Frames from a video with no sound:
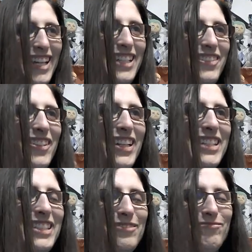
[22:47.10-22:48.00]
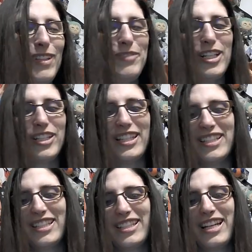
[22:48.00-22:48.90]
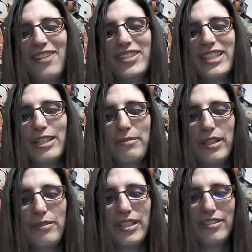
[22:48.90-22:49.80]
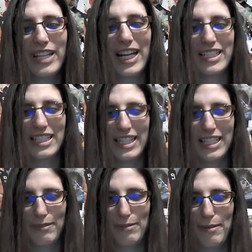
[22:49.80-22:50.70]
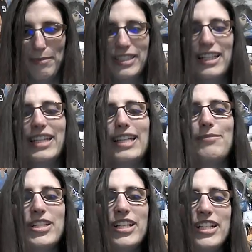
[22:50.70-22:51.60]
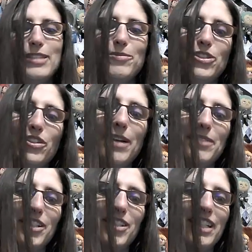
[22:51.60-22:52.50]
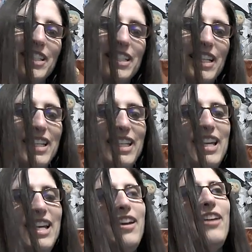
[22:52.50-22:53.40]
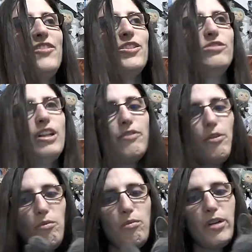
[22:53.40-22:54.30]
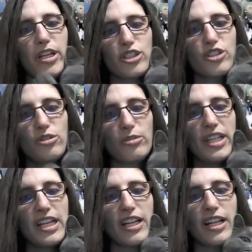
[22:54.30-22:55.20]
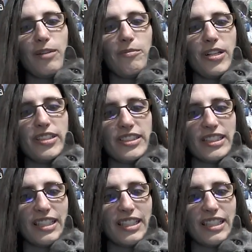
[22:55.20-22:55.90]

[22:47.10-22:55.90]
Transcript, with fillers: Anyways, let me know your thoughts in the comment section below what you guys think. And remember to like, comment, share, and subscribe to Nerdigans Inc. If you love what we're doing here and want us